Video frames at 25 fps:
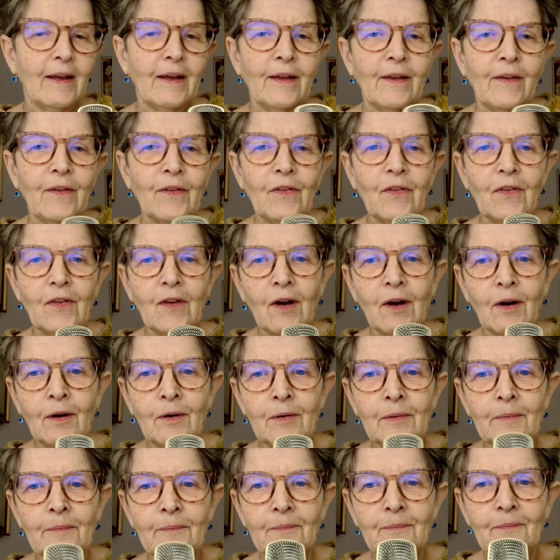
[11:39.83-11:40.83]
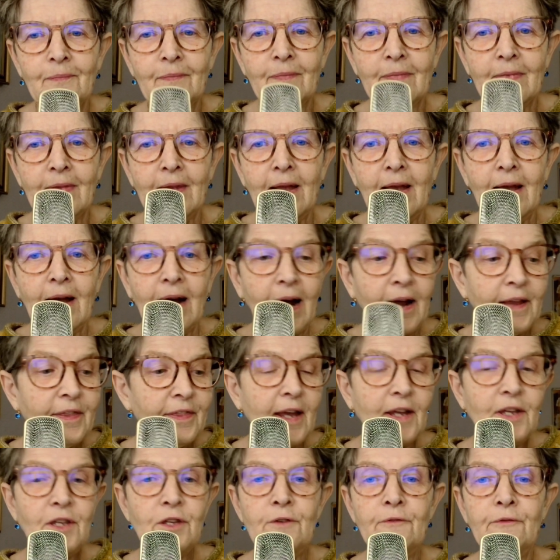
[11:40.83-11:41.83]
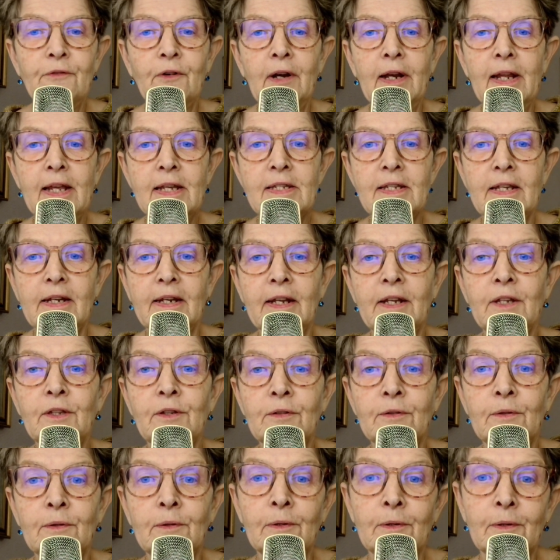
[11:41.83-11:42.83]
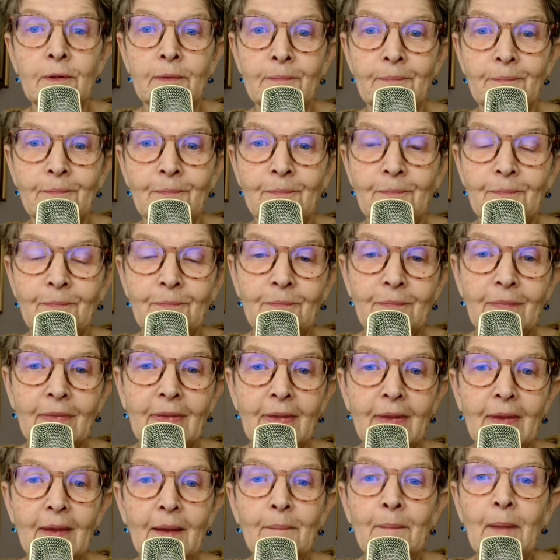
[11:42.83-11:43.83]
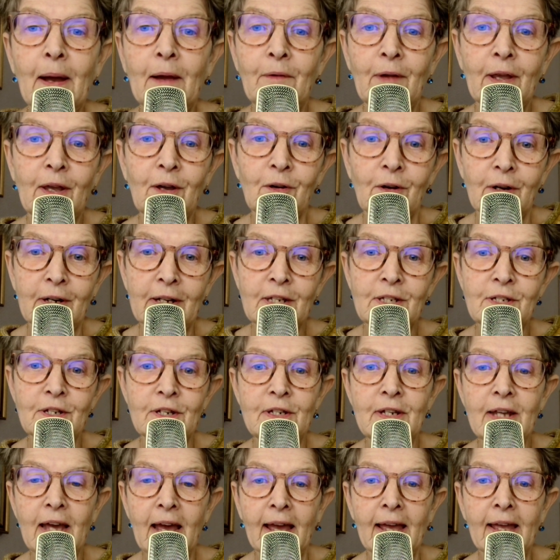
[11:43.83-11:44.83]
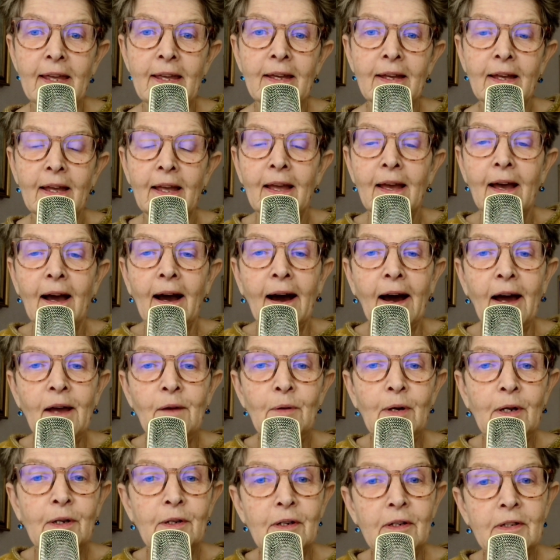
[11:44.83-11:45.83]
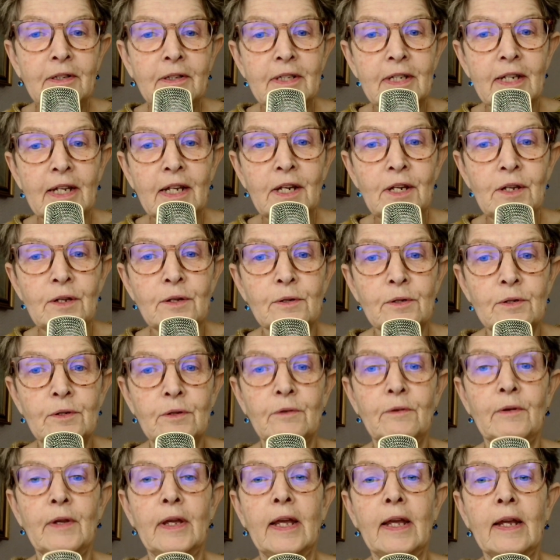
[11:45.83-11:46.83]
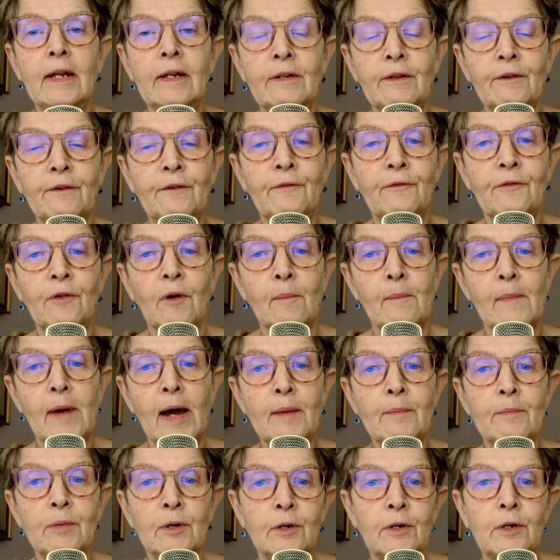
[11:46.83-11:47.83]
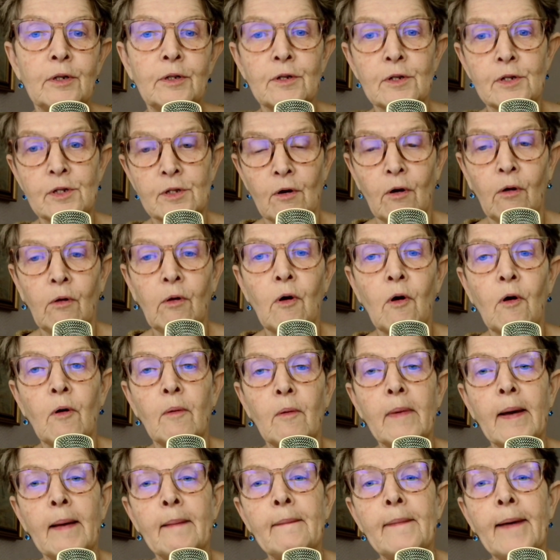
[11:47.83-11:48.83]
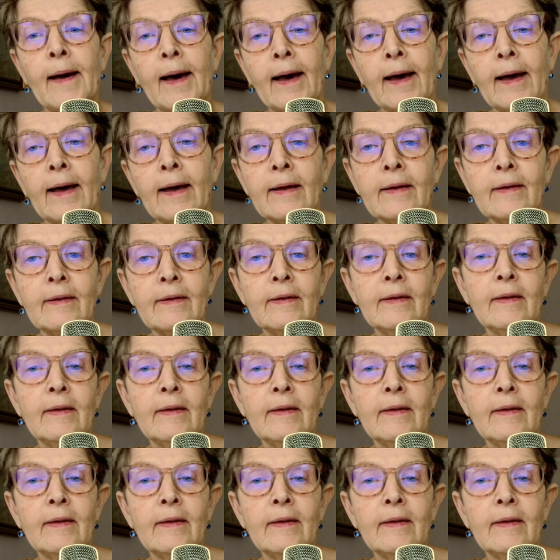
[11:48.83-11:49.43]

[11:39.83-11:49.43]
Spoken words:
So, I thank you for listening to my recording today. I will continue to read from my book To Soul, Home and Back,